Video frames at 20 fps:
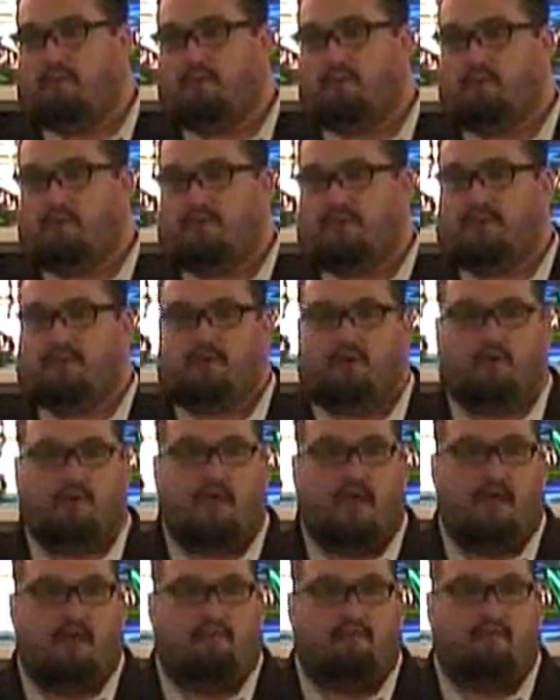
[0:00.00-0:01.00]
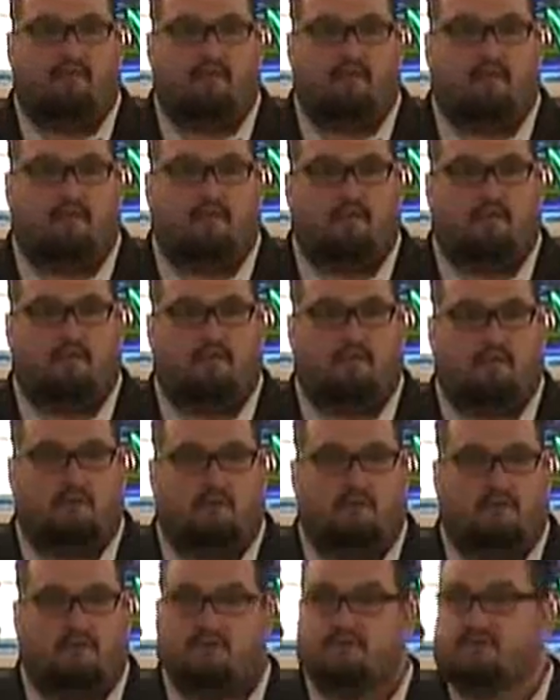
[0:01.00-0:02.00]
You know what they don't have?
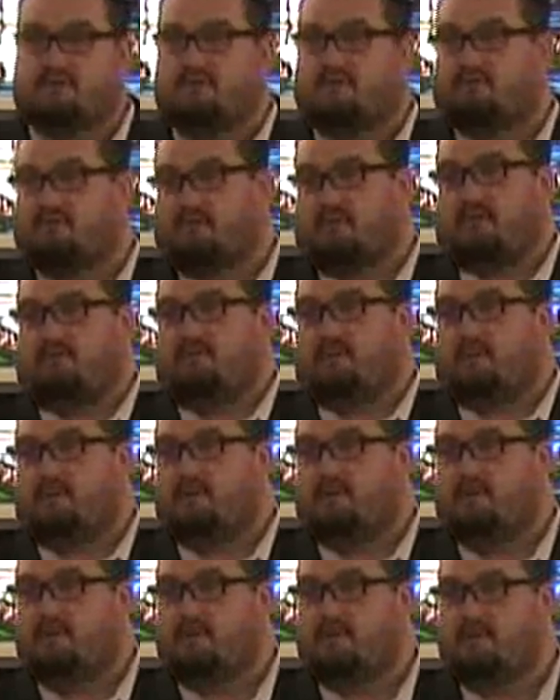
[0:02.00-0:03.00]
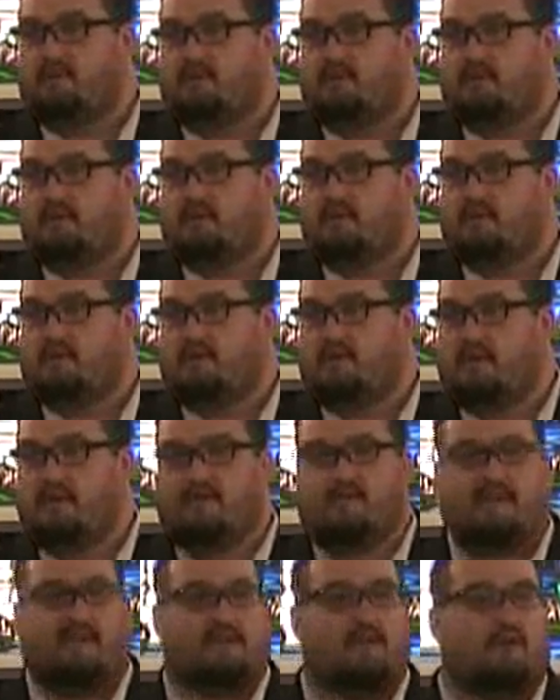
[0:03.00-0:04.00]
Their sense of humor.
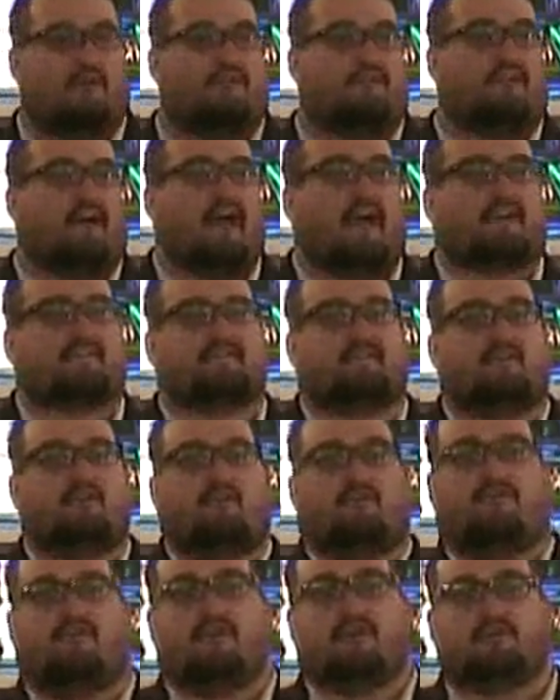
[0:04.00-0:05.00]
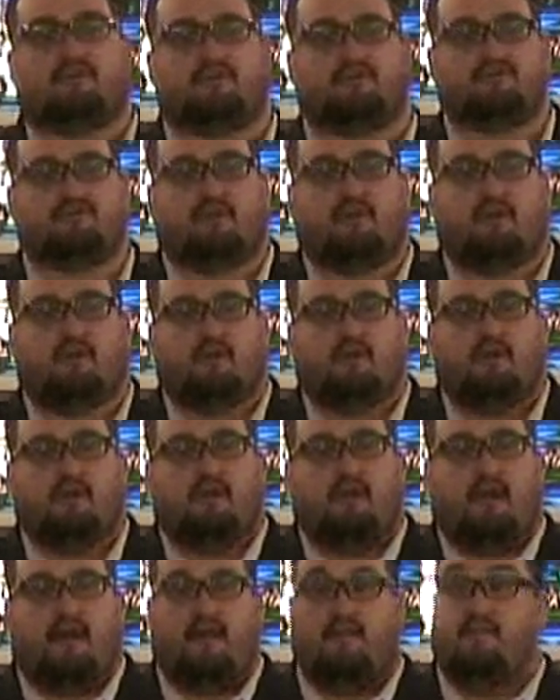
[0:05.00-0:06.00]
They know facts, they know figures.
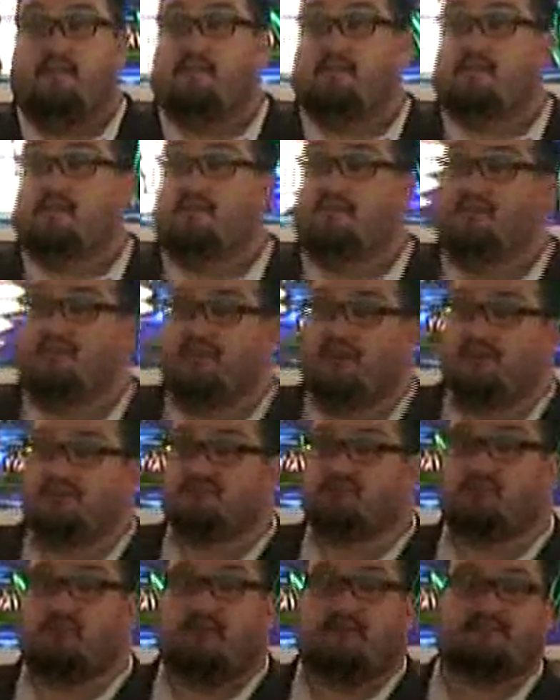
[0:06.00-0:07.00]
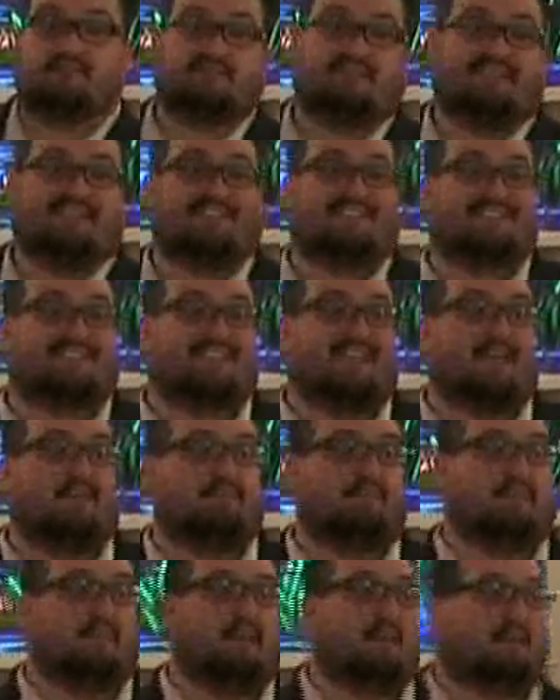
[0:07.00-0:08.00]
And the Israelites did the
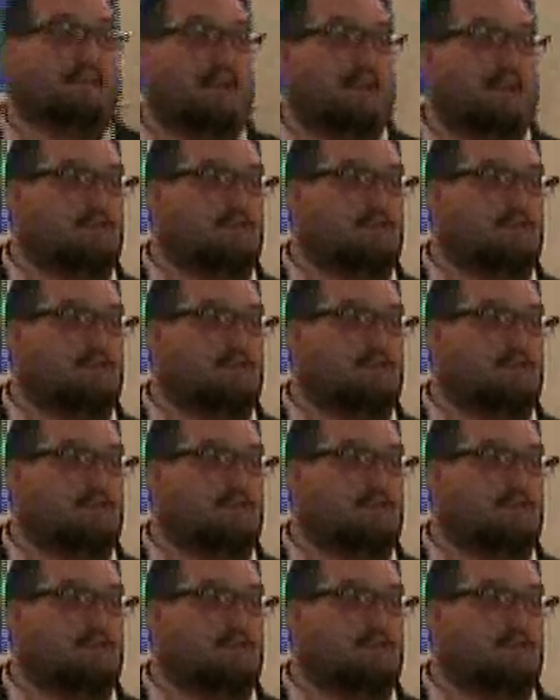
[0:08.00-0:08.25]
same thing.